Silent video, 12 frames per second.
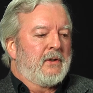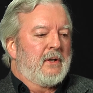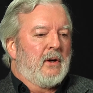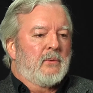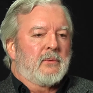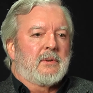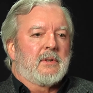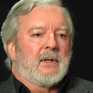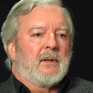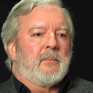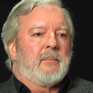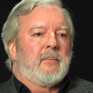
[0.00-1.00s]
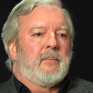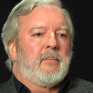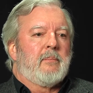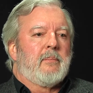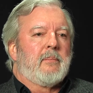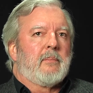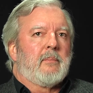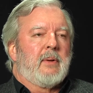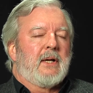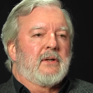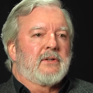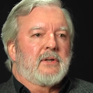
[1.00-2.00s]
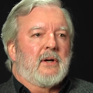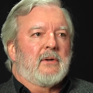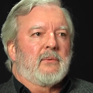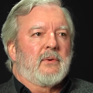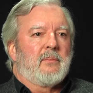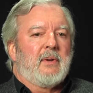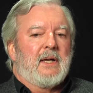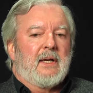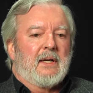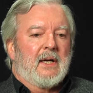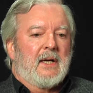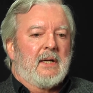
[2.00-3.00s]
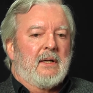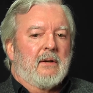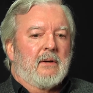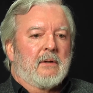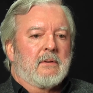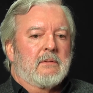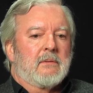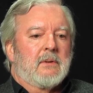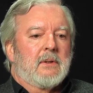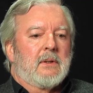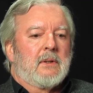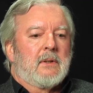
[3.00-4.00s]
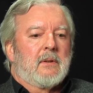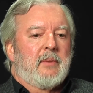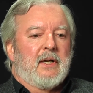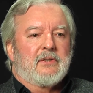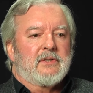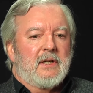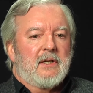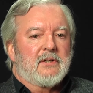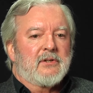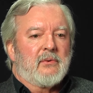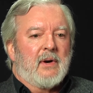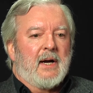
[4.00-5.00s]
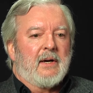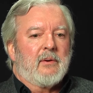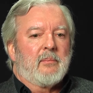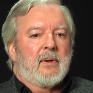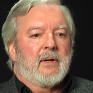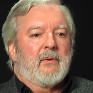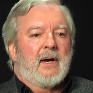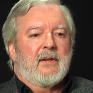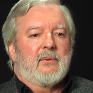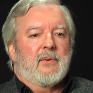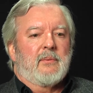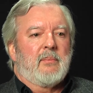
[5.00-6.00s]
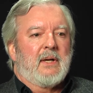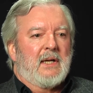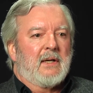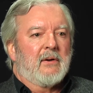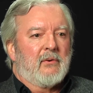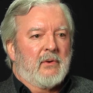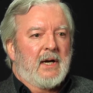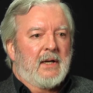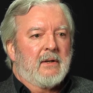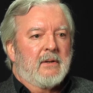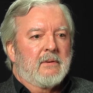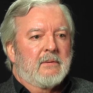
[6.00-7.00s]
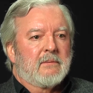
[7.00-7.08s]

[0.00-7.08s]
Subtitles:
Don't be concerned with being seen as a writer, but rather with being a writer.